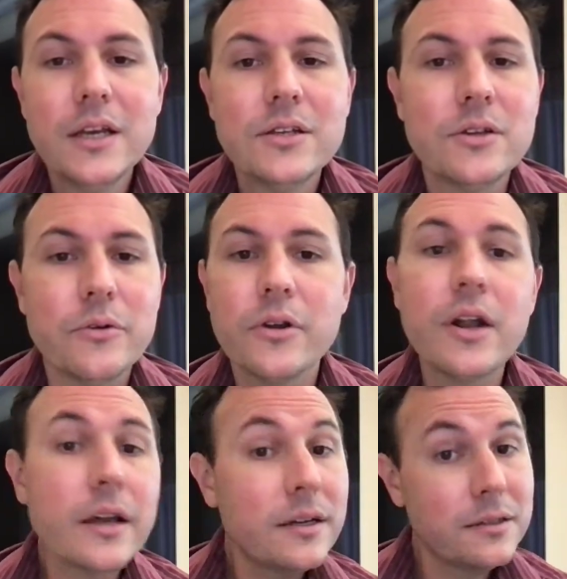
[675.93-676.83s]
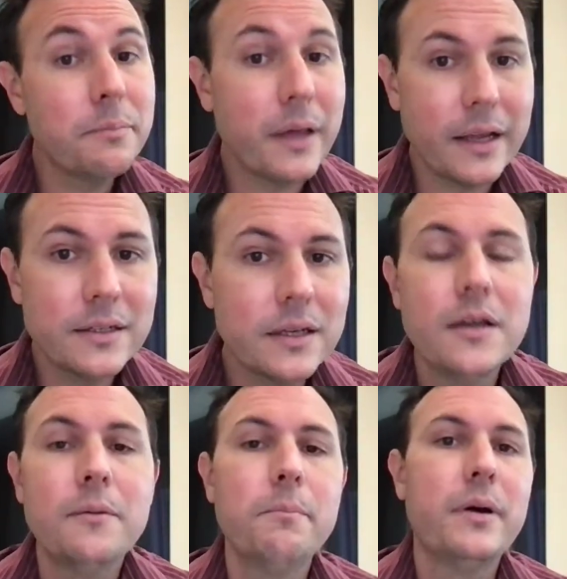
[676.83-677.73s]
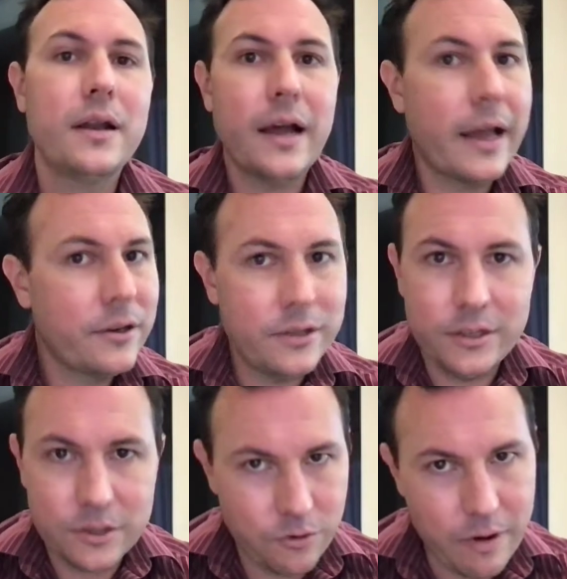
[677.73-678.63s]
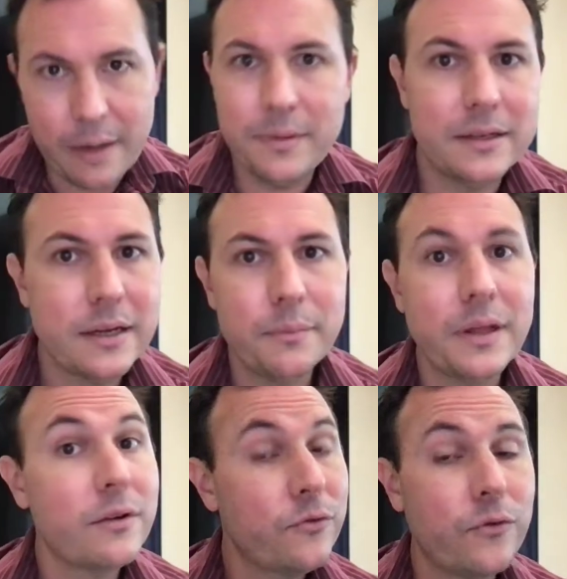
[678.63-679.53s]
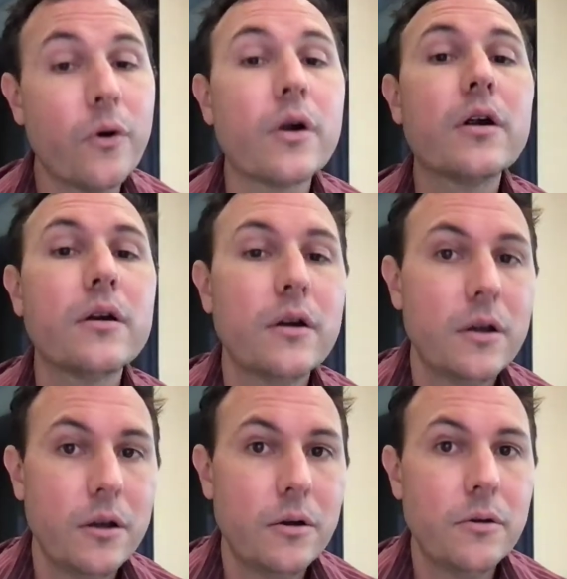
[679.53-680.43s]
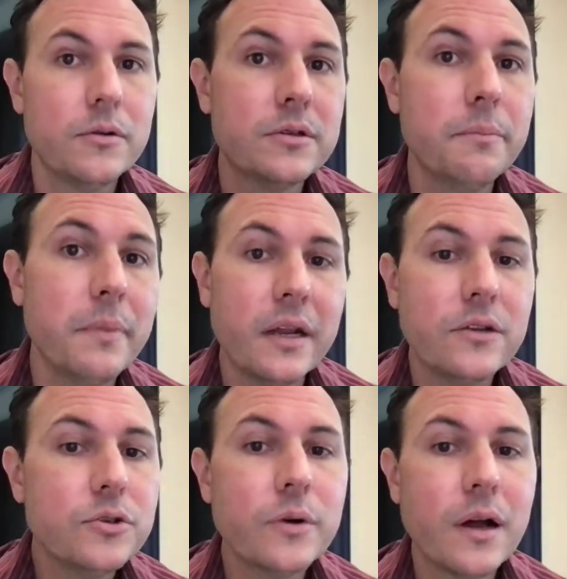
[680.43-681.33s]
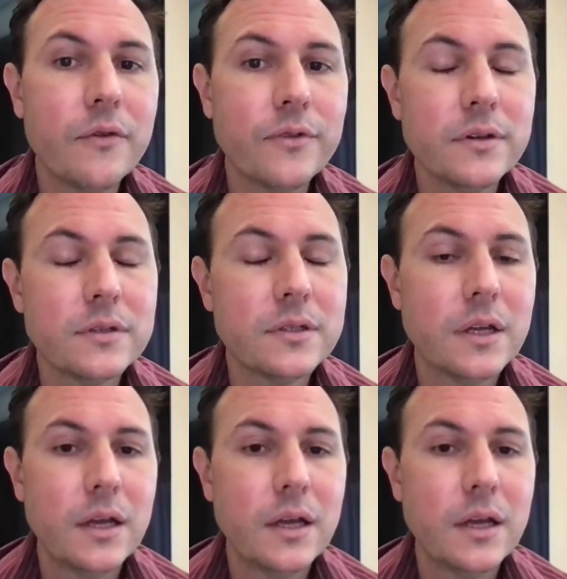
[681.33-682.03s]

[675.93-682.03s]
So you're not going to submit it, but I actually just grabbed the template for submitting to a conference.